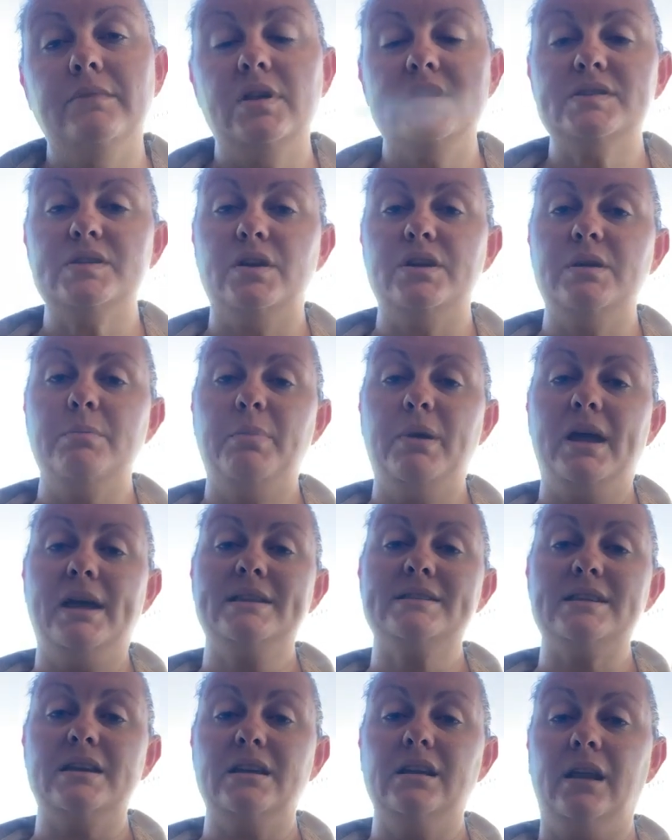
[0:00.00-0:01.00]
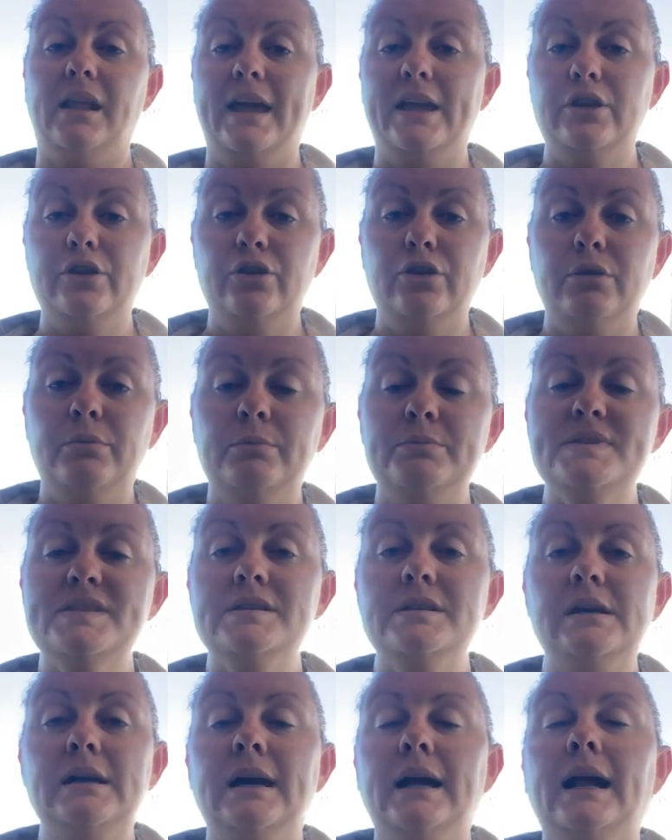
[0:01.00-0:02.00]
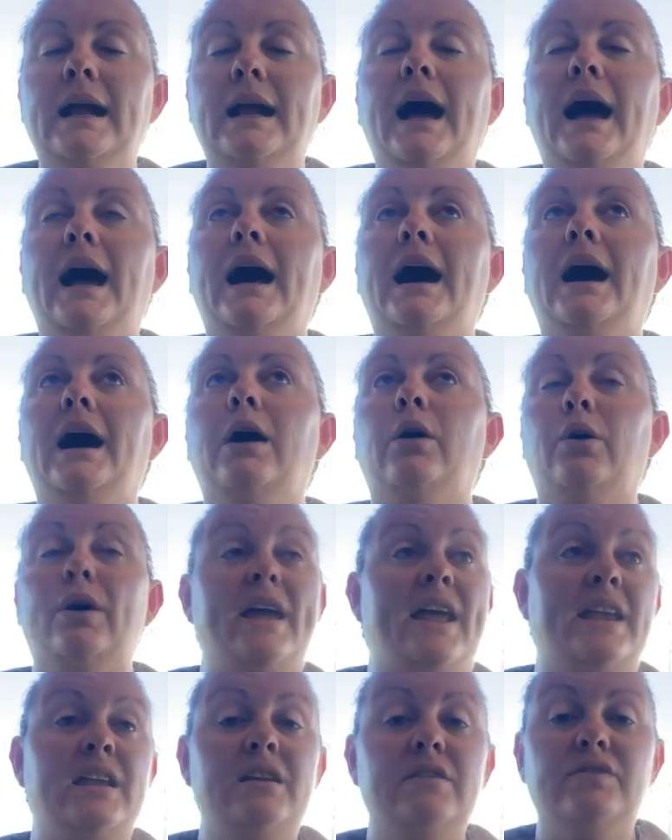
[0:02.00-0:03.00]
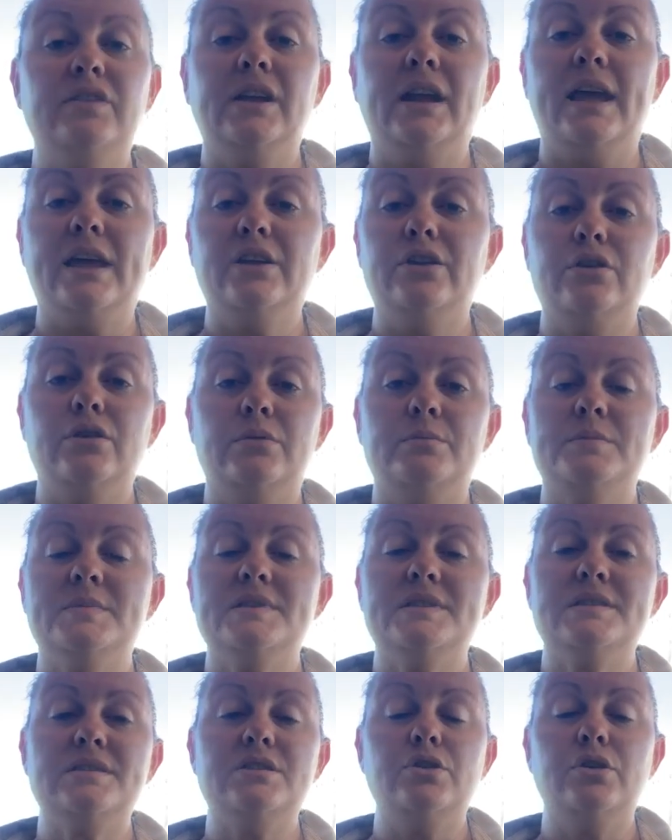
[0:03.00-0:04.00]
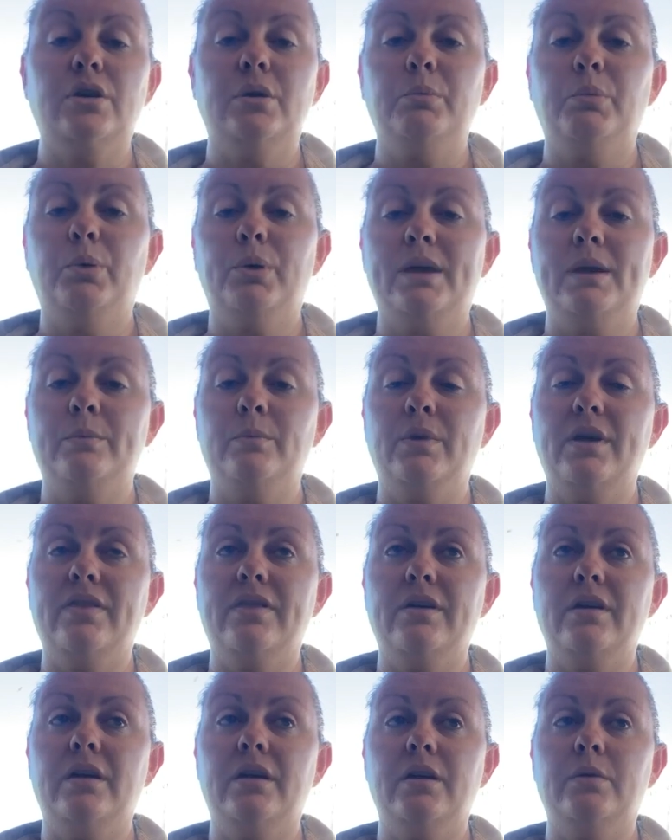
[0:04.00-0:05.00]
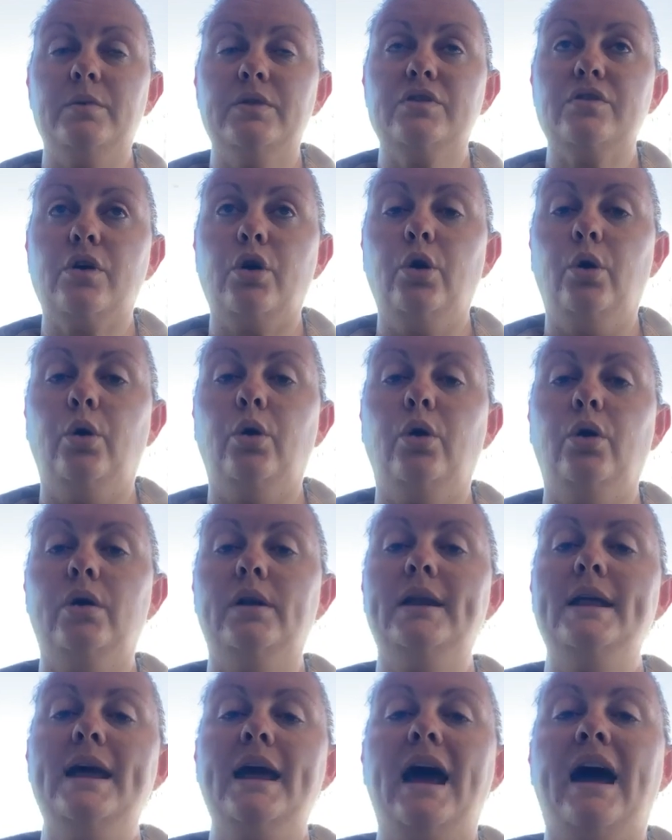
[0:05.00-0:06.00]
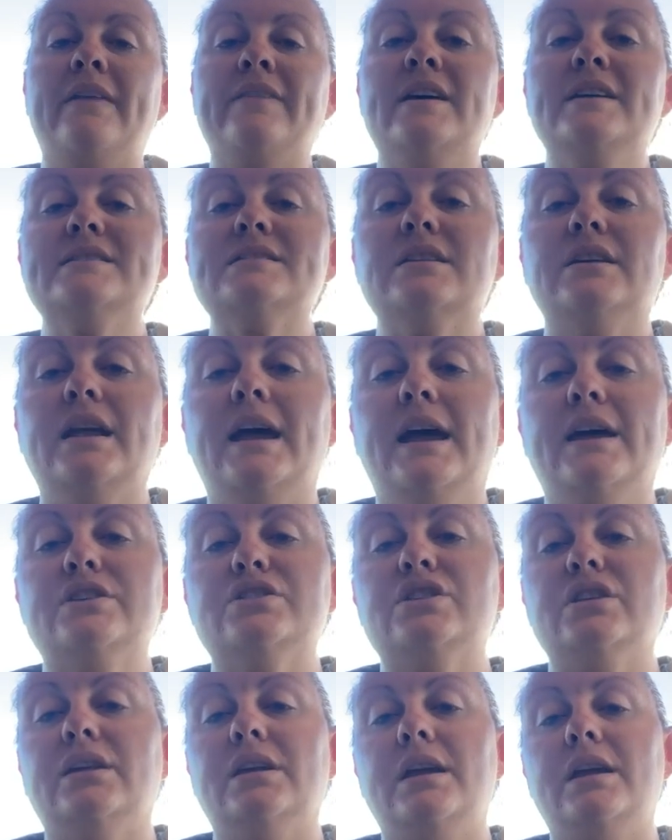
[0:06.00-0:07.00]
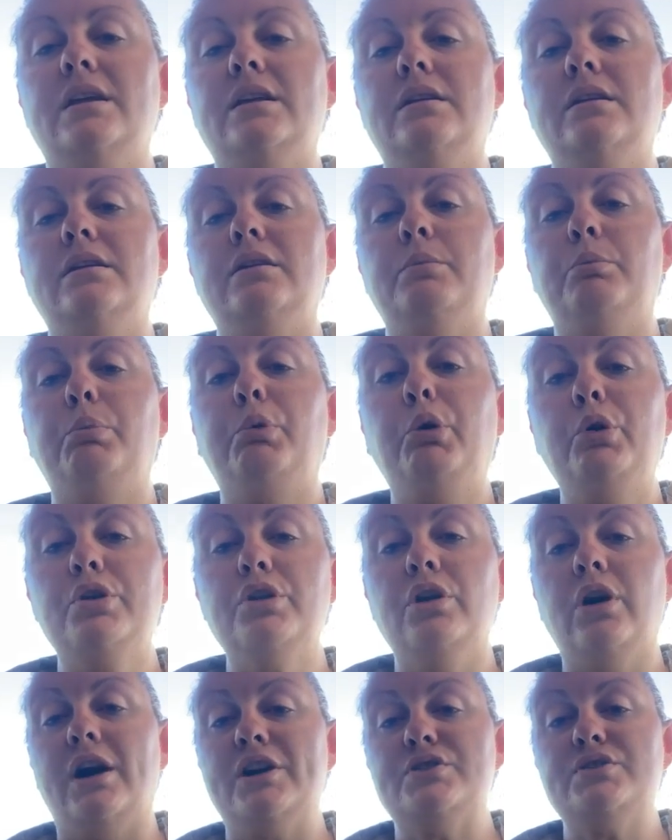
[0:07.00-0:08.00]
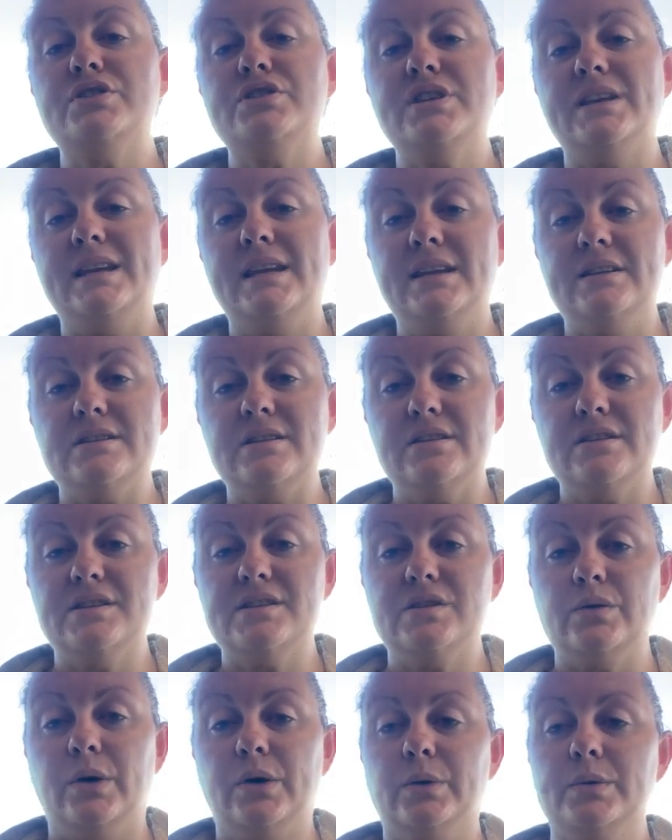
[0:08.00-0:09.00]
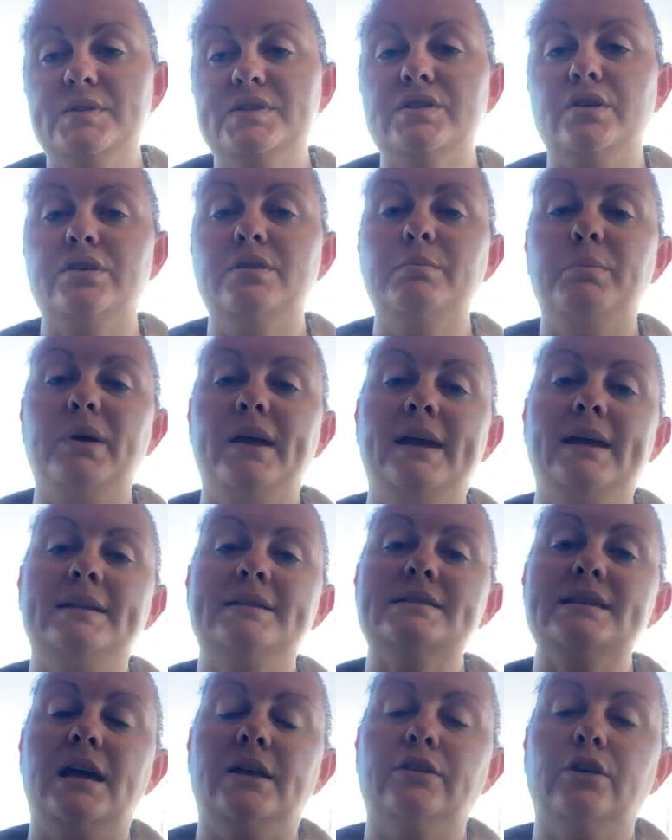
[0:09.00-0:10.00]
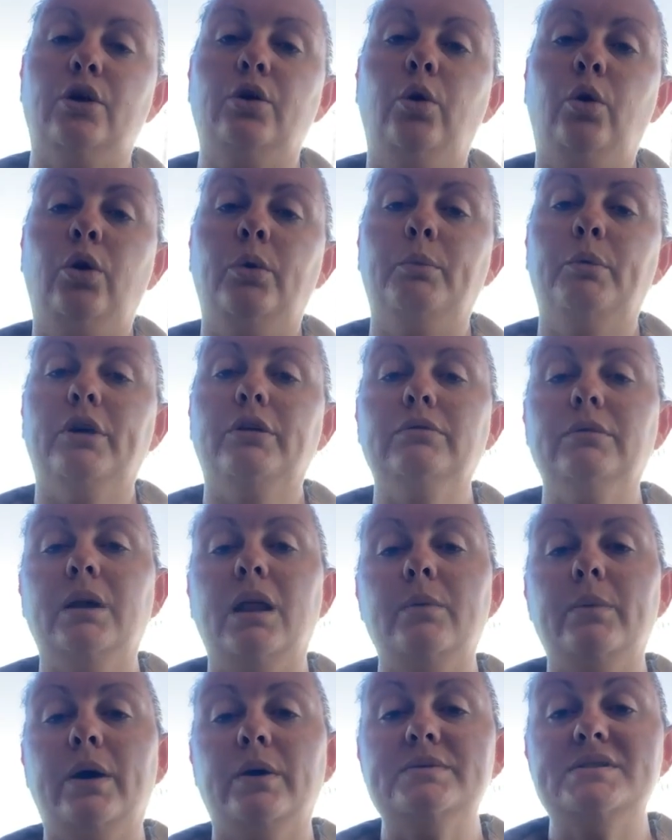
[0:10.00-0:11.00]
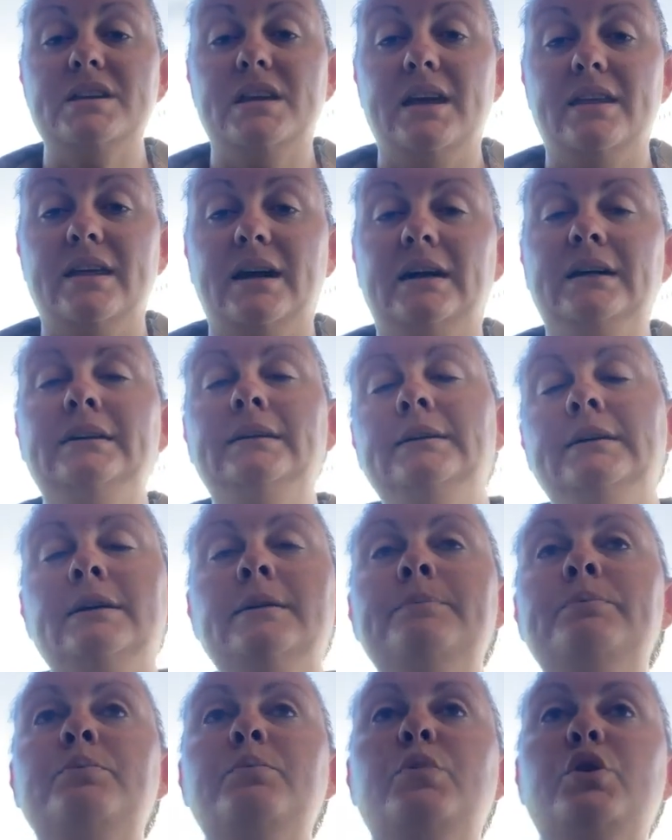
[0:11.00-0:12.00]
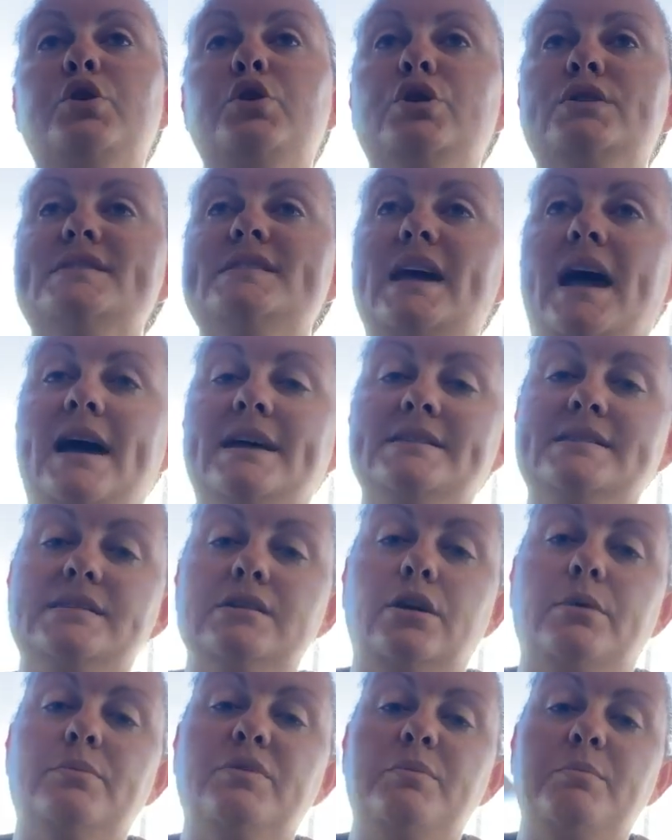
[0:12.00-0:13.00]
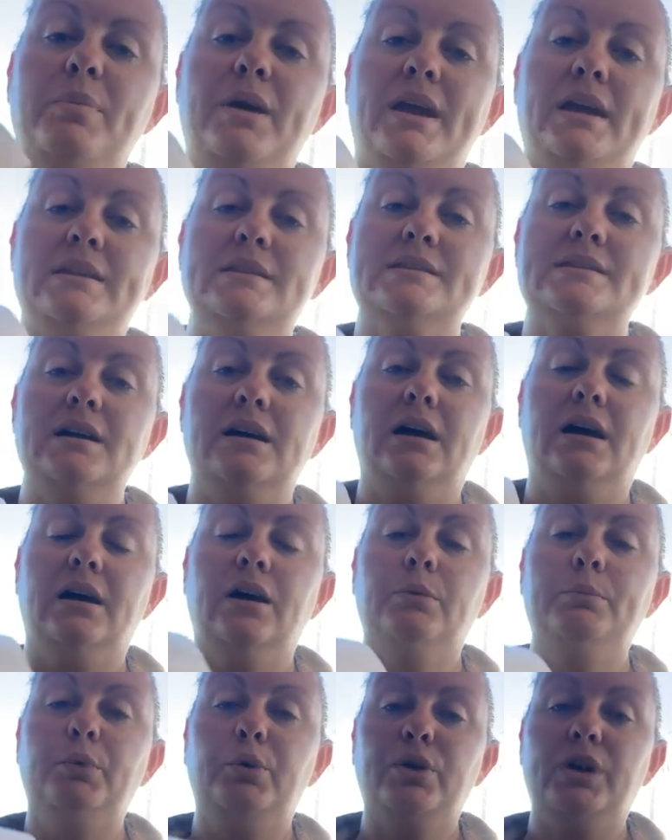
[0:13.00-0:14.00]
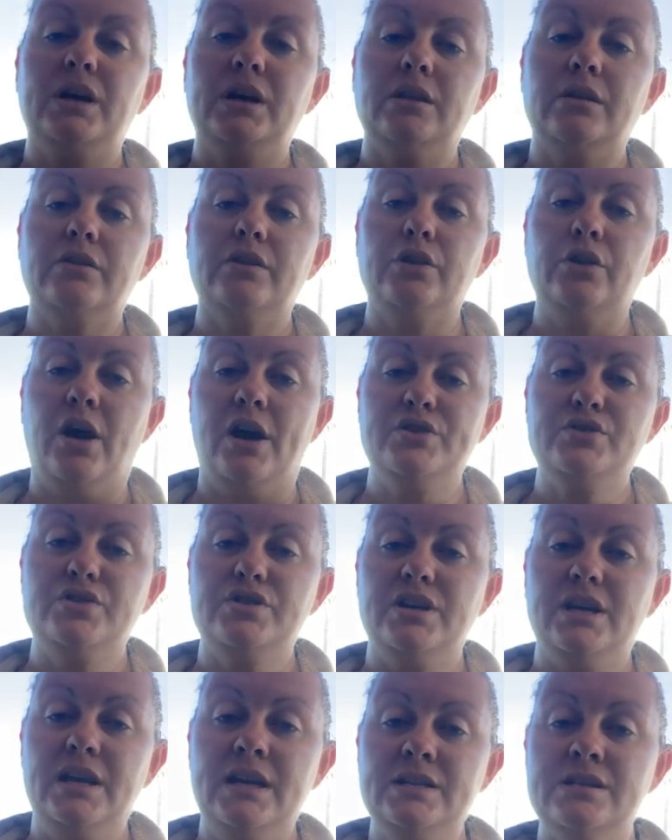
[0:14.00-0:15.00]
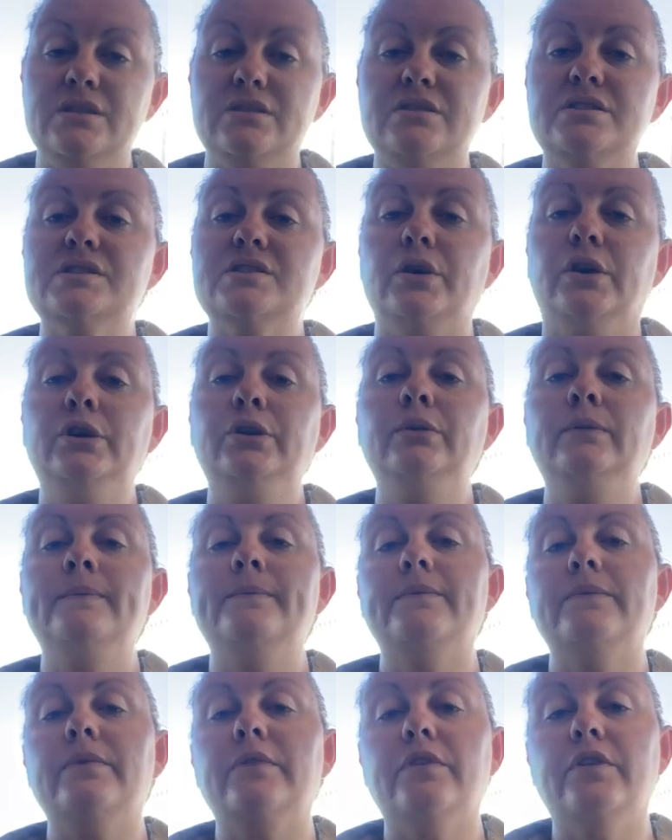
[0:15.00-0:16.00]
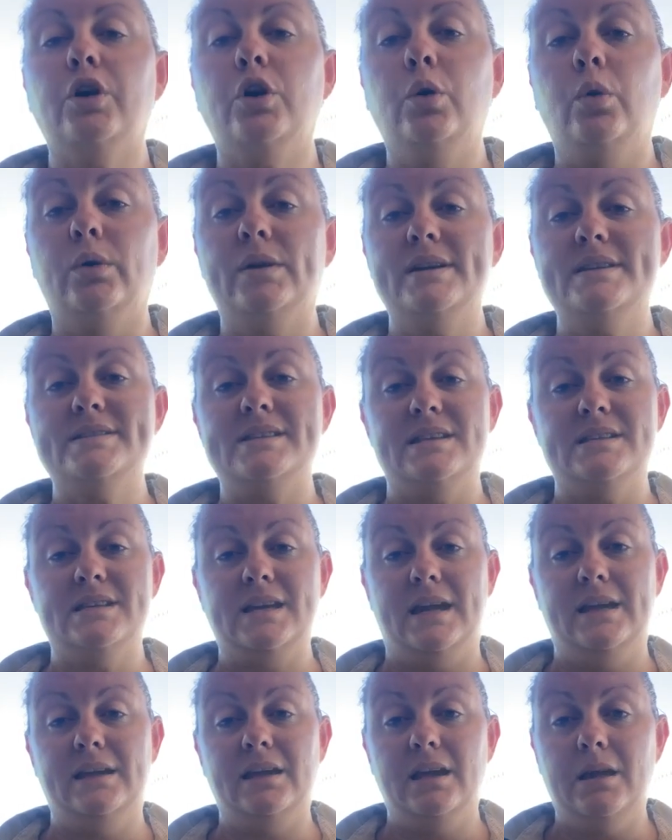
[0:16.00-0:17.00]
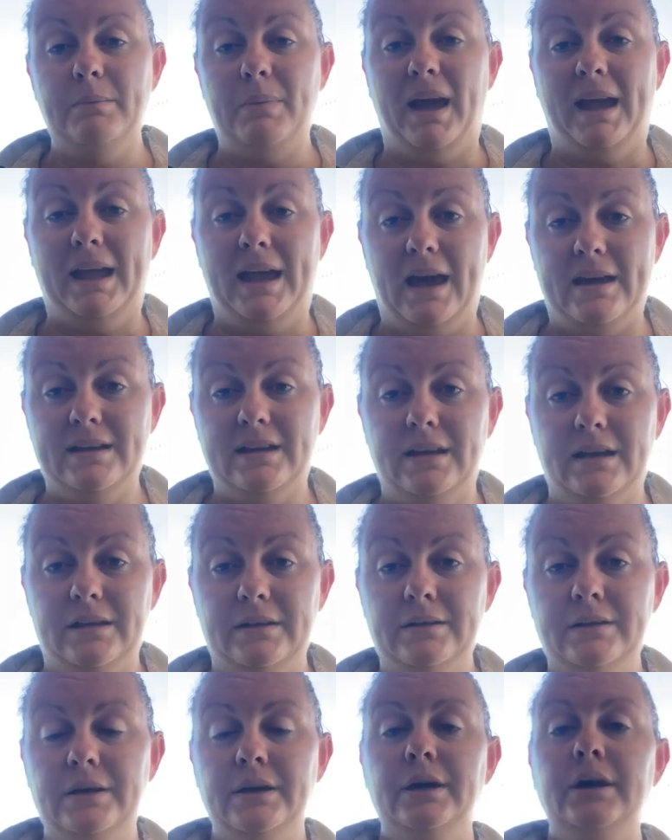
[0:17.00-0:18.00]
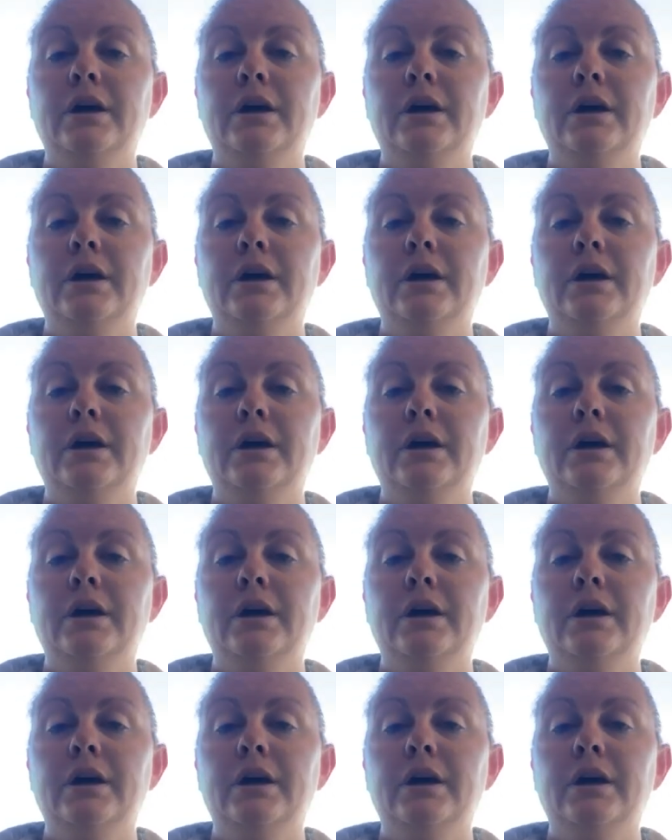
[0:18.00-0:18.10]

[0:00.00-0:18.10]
So your beans are your legumes, or any of your legumes you can put in with the corn, and that's going to actually put nitrogen into the soil. So the beans and the corn work really well together, because as the beans are putting the nitrogen into the soil, the corn is then taking it back out again.